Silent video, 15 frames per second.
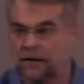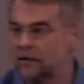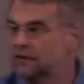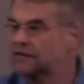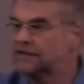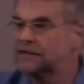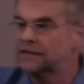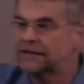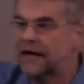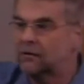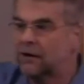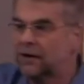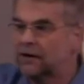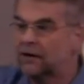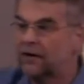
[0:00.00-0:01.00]
I don't know. Let's say
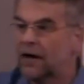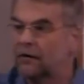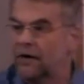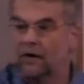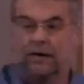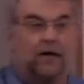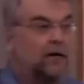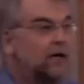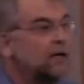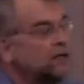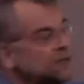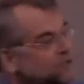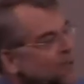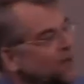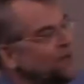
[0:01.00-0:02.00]
it's that way. That way, okay.
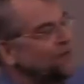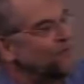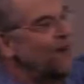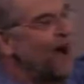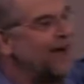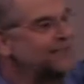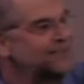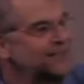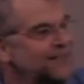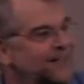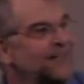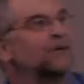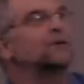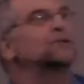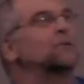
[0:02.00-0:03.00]
The sun
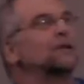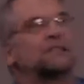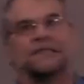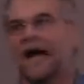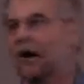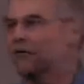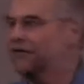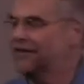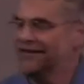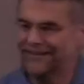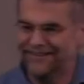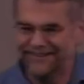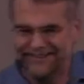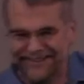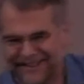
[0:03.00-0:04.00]
rises, then which way's
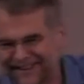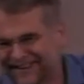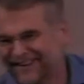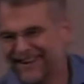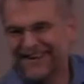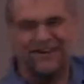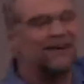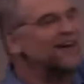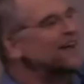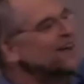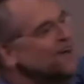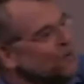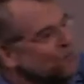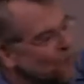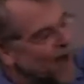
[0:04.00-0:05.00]
south?
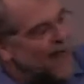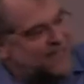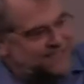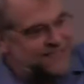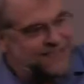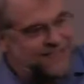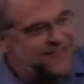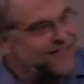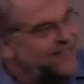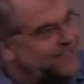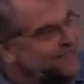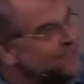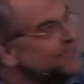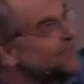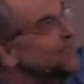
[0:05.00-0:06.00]
Anyway, rises in
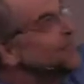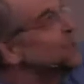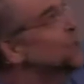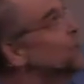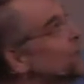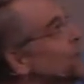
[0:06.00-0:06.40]
the east,